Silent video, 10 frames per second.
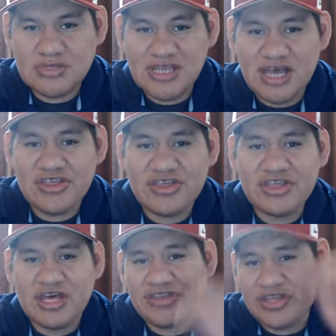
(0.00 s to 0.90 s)

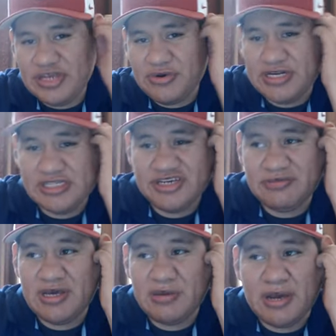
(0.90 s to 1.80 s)
I thought they were gonna tear
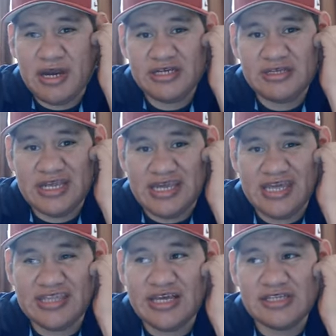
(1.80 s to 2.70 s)
me up higher to like
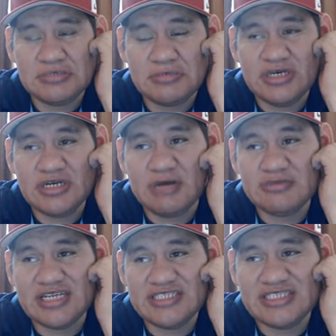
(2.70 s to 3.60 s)
8,000, but I was
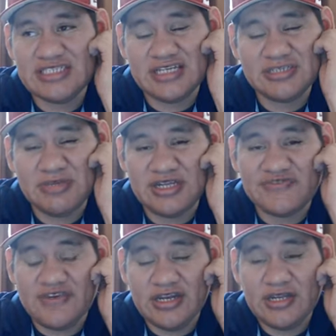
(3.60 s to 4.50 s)
at 6,000. But that's
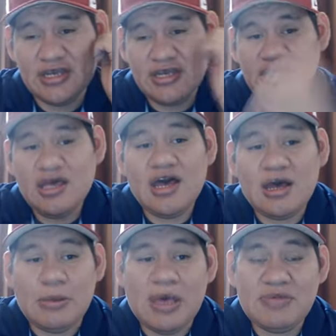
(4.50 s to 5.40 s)
fine.
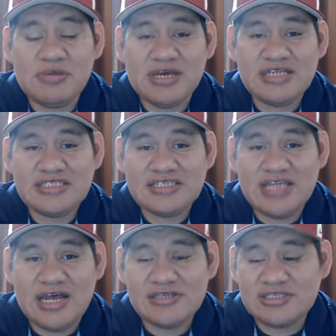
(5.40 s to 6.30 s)
I'm happy to be at
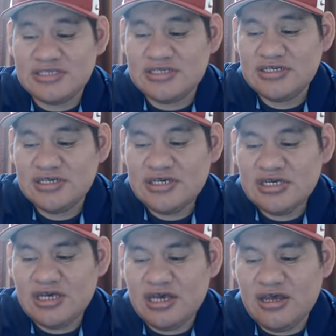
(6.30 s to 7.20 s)
6,000.
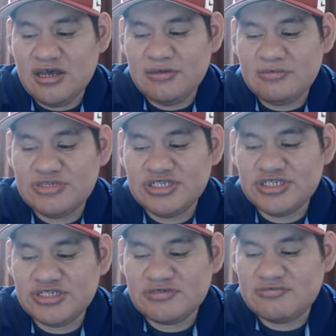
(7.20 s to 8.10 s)

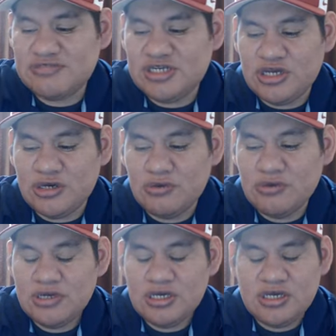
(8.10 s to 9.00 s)
Just you know,
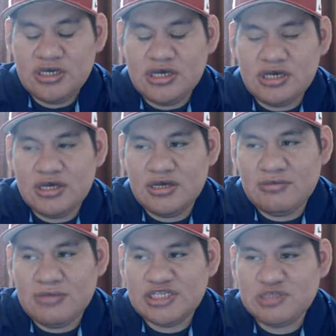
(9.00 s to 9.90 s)

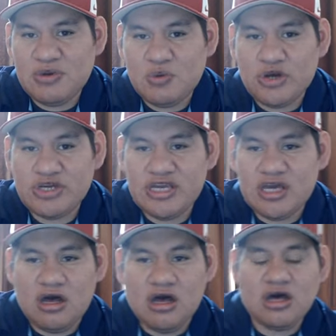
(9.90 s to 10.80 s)
I just been working
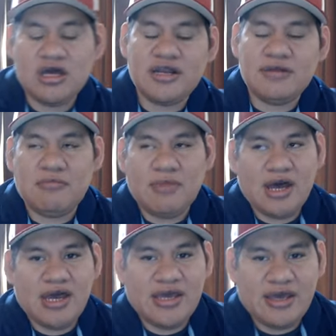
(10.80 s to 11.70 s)
on
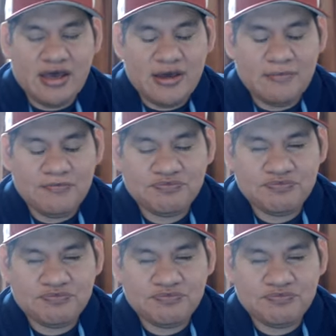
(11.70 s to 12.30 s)
my.